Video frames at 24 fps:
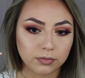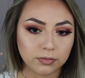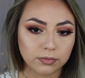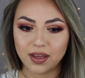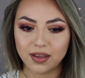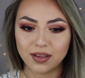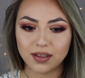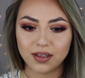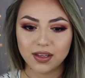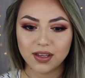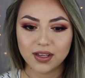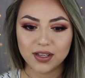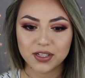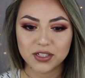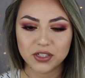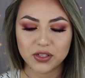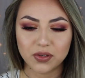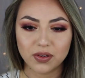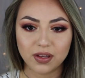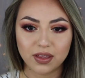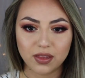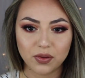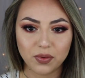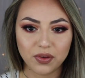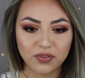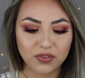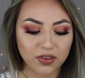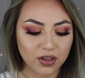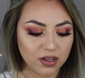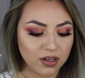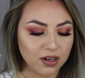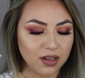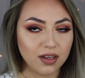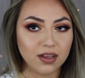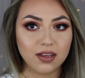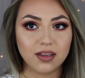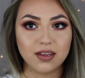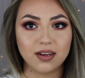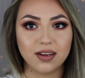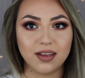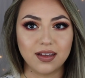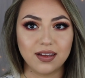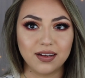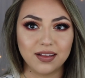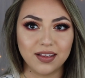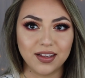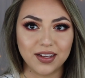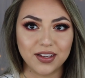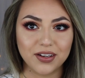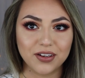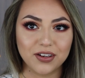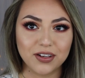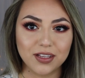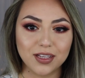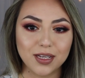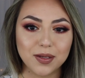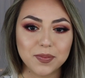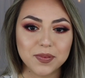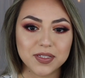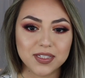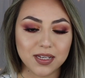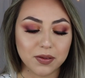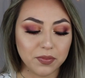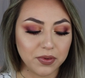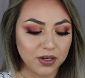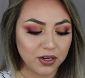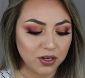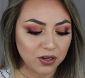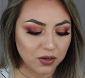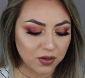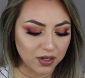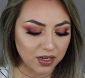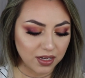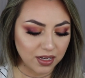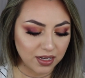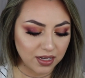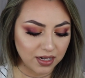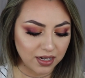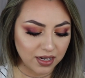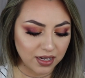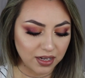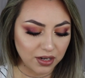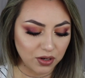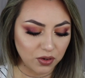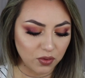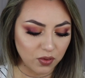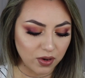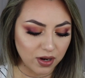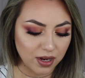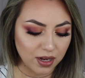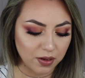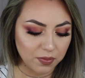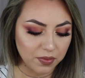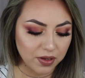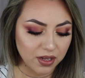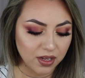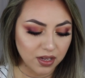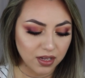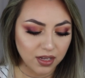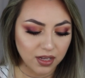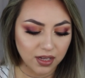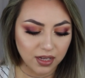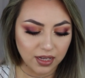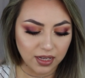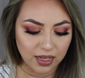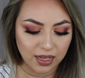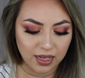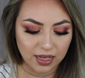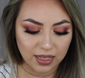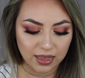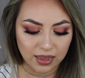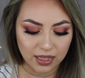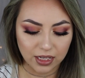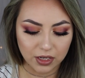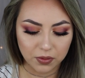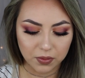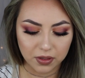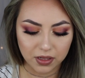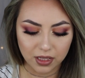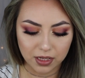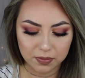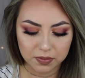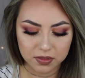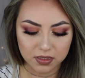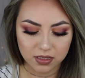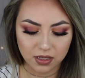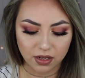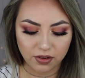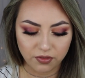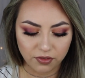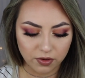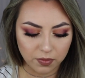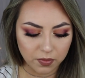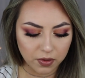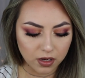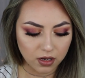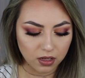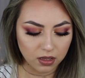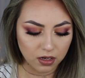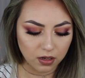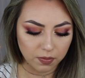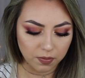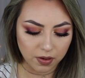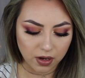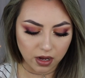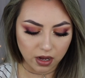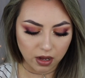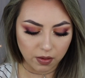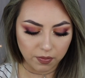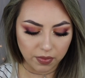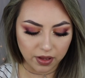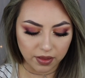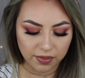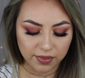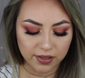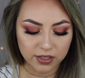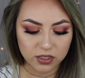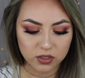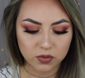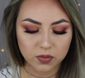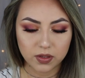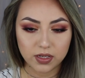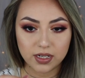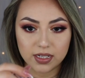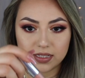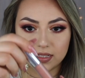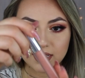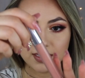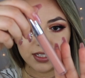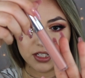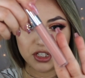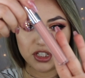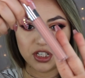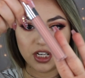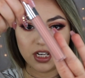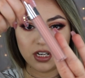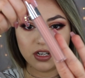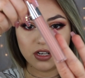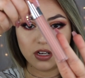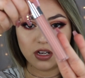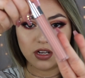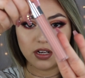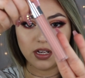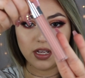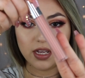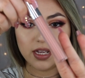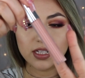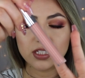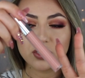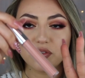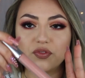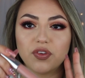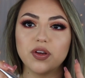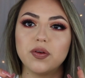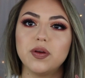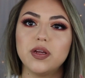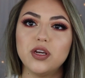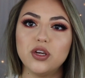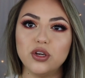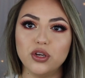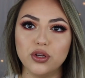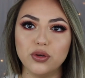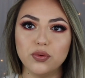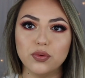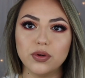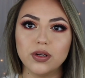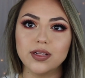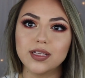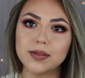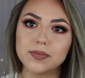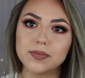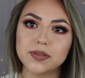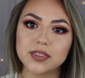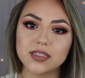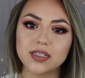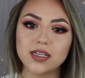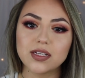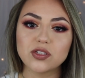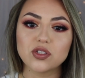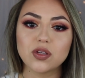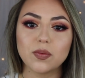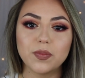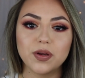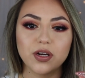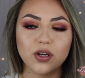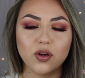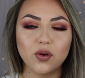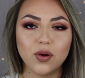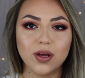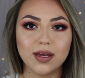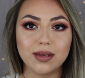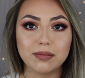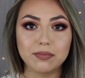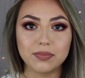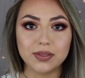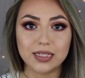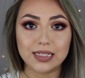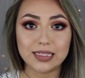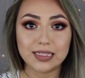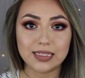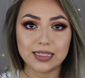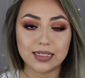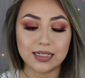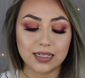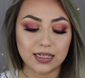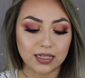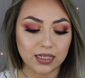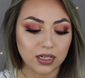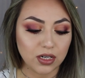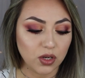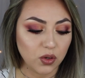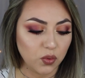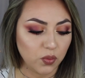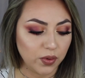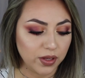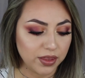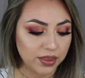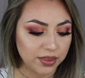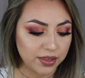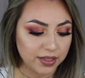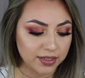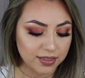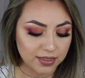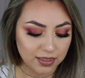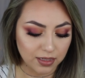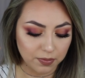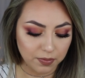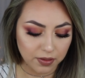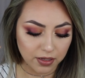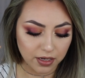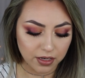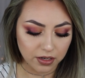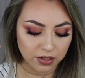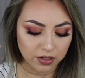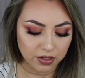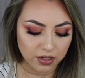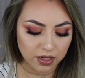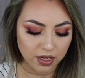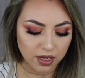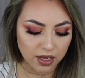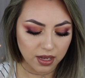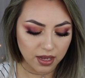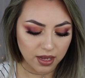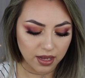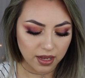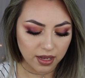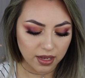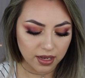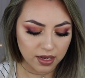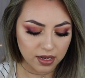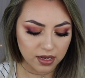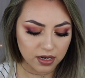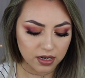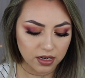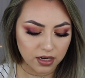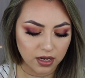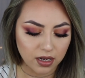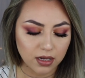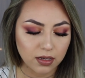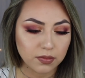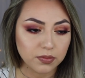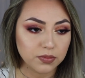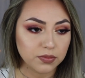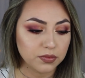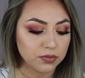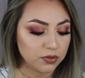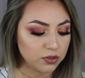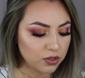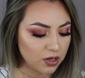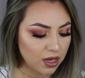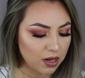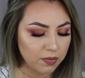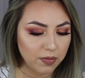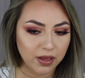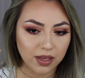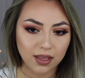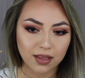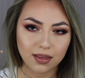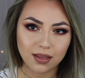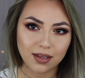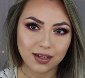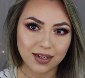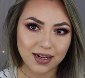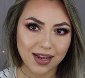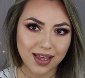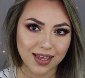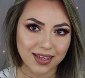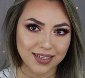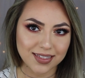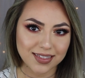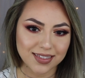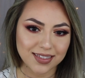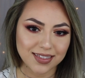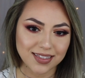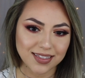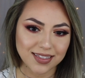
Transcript: Okay, so now that we've gone ahead and lined our lips, I'm gonna go ahead and grab a liquid lipstick from ColourPop, and this one is in the shade Knotty. It's a very nude lipstick, so I'm gonna go ahead and blend it in with this lip liner and try to make it look nice.